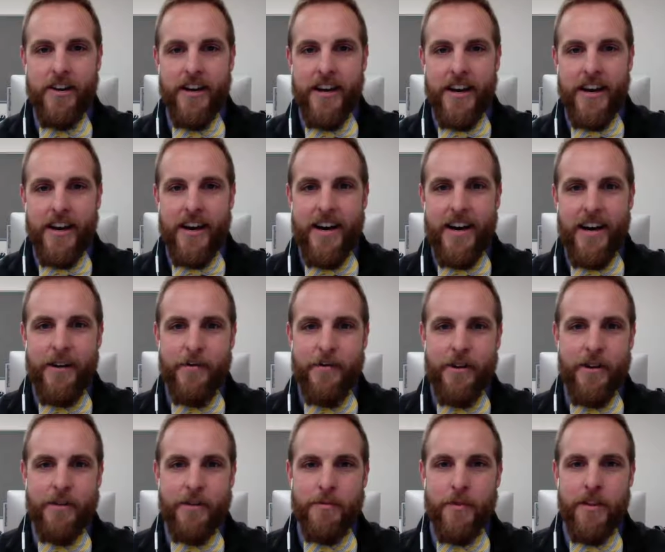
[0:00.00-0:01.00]

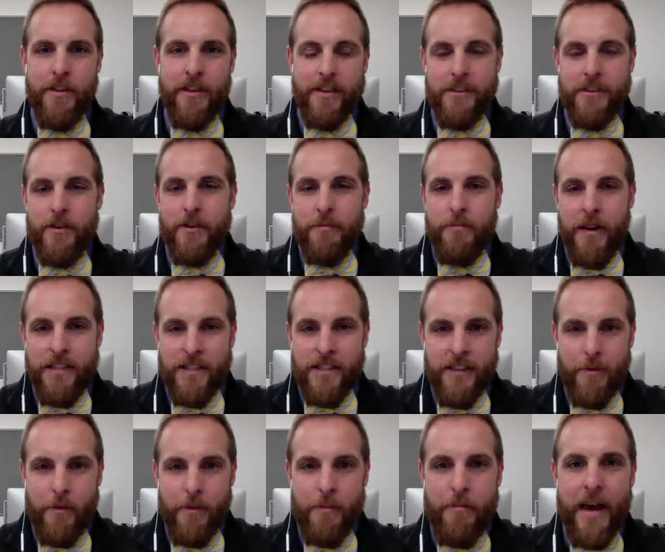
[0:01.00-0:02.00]
It's one of the things, you mentioned
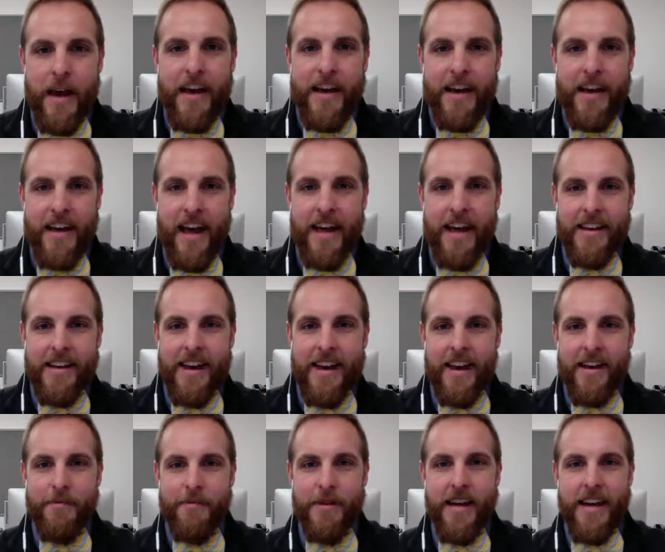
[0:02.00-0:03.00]
that we met at
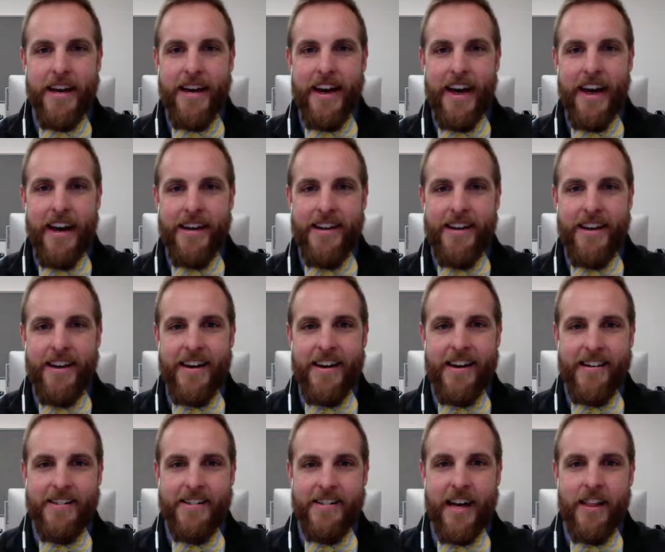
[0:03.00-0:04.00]
EdCamp, and
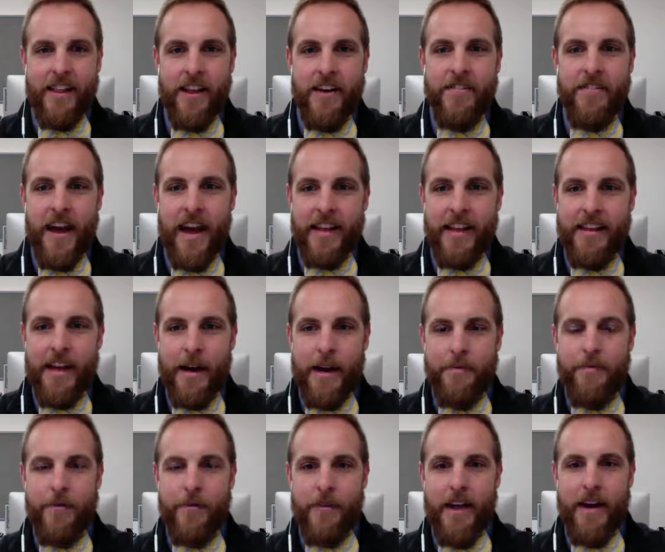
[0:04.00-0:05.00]
I love
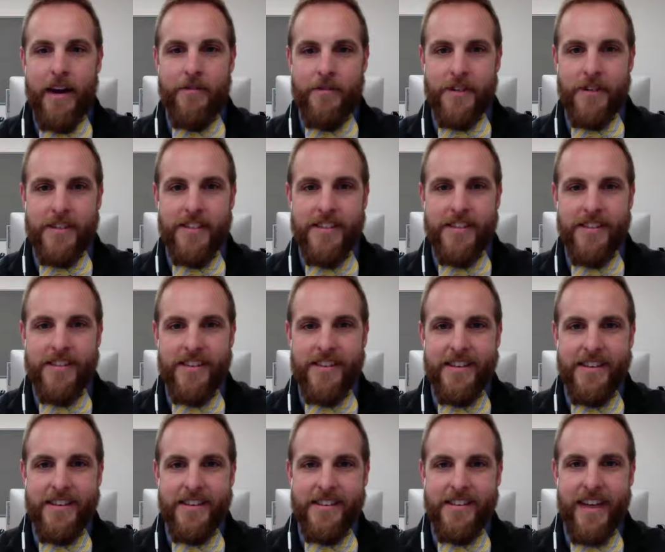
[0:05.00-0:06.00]
EdCamp for that reason,
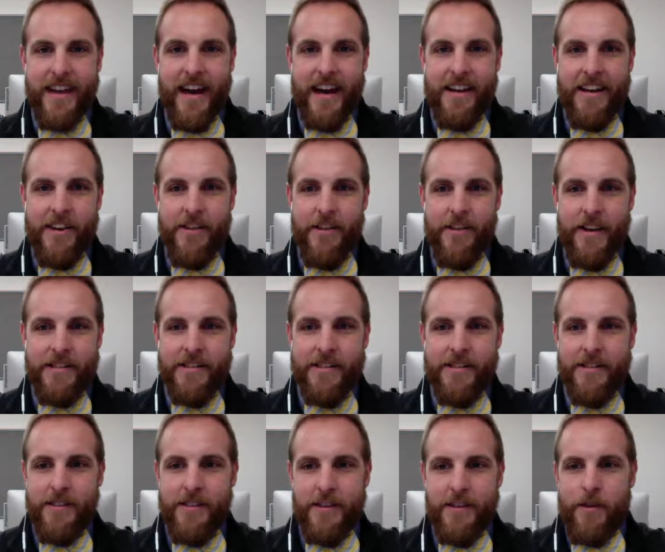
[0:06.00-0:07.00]
is that, that's
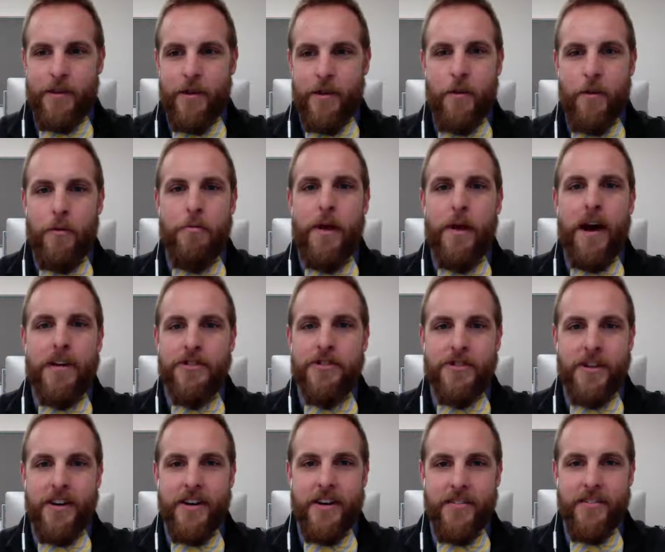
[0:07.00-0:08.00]
the whole
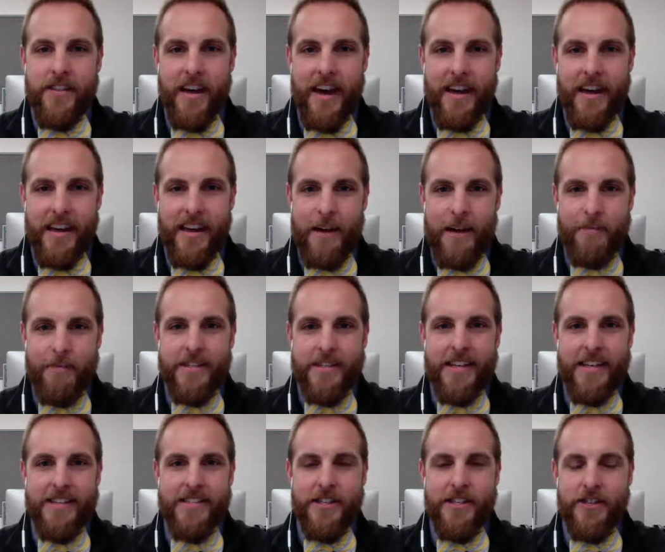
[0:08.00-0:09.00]
mantra of the EdCamp, is
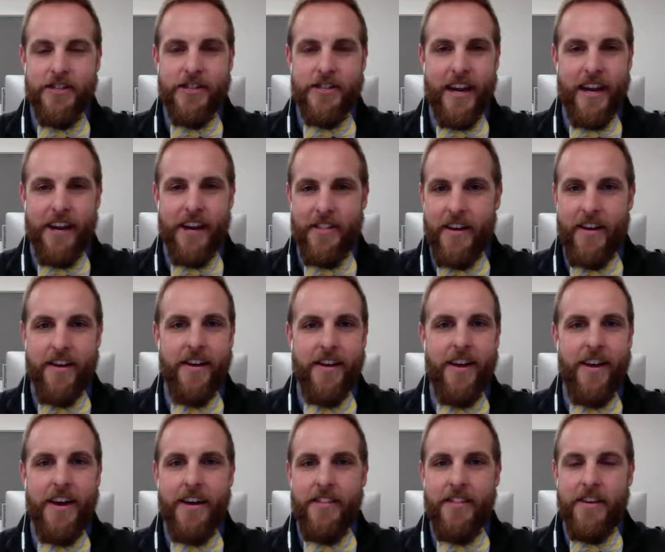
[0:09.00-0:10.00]
that teachers get out there,
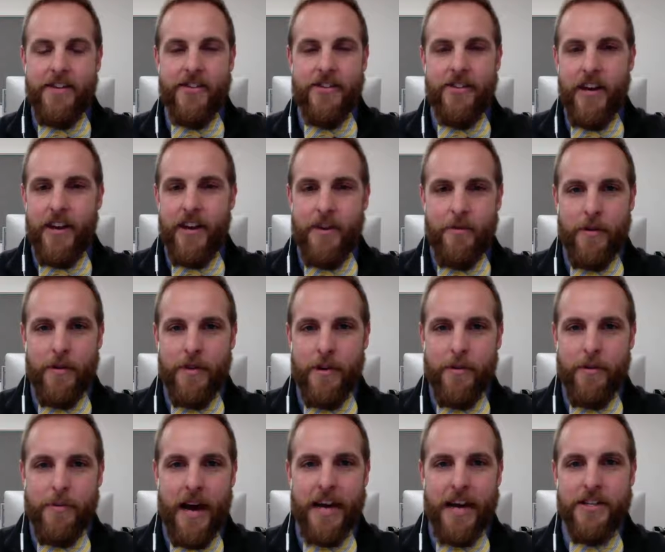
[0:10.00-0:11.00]
they share what they're
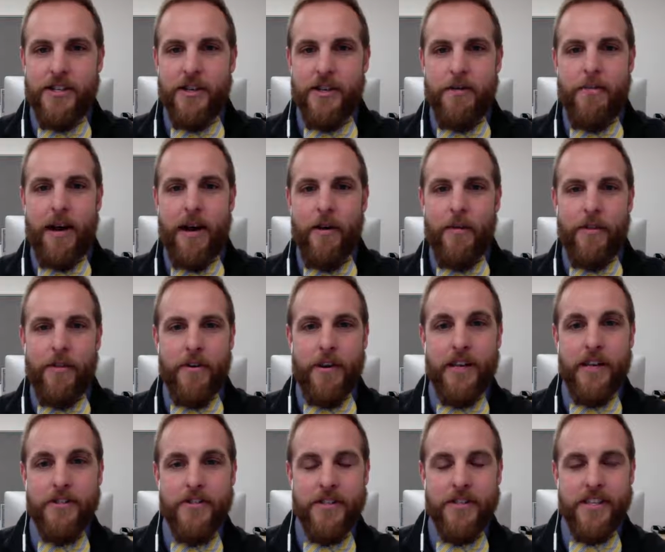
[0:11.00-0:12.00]
passionate about, what they're
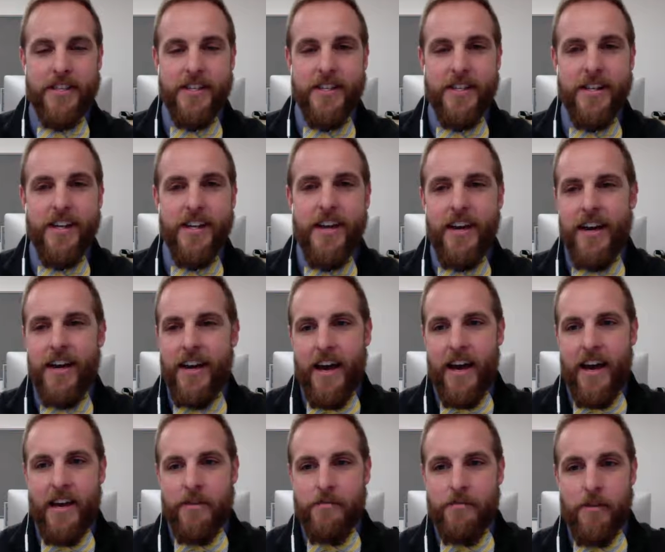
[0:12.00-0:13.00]
interested in,
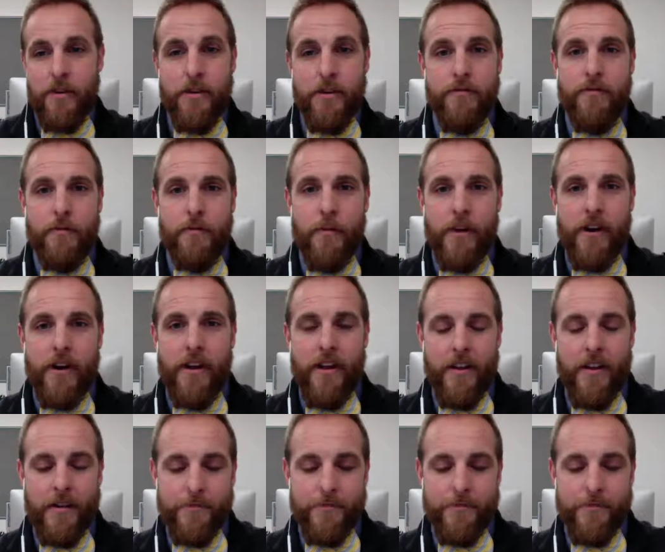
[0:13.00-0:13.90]
and learn from one another.